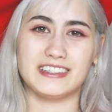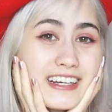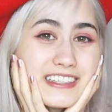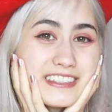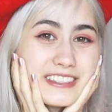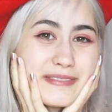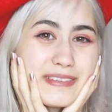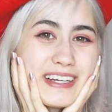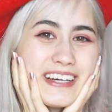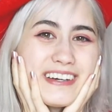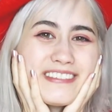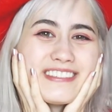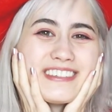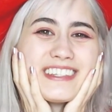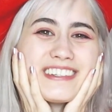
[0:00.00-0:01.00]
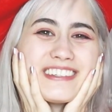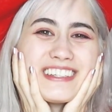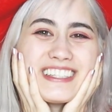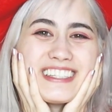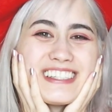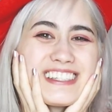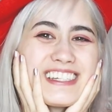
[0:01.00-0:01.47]
As you may have
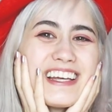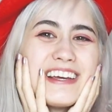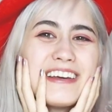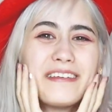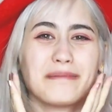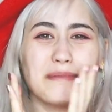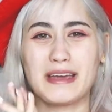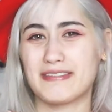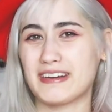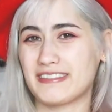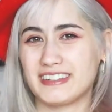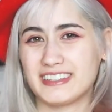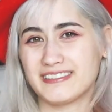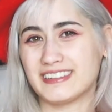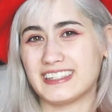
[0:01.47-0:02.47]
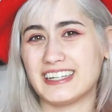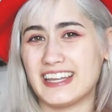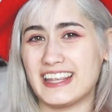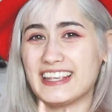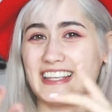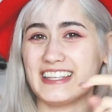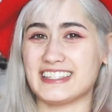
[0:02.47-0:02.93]
noticed, my favorite one
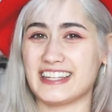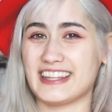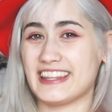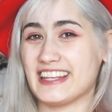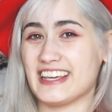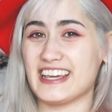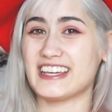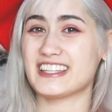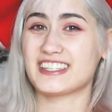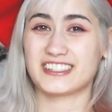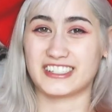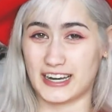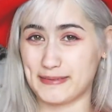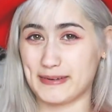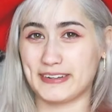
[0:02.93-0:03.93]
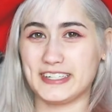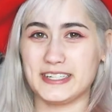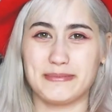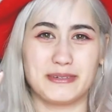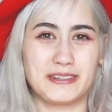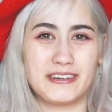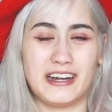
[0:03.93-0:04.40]
is the strawberry
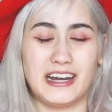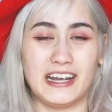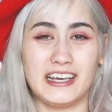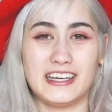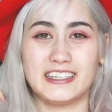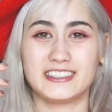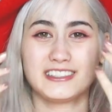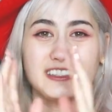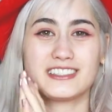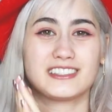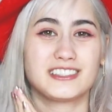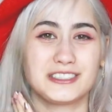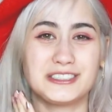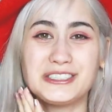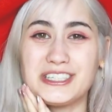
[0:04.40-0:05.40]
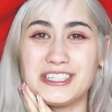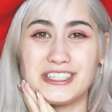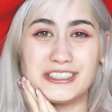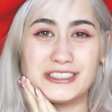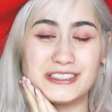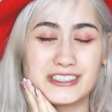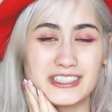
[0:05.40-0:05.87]
beret. It's just so
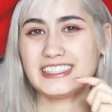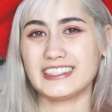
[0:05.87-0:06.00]
cute.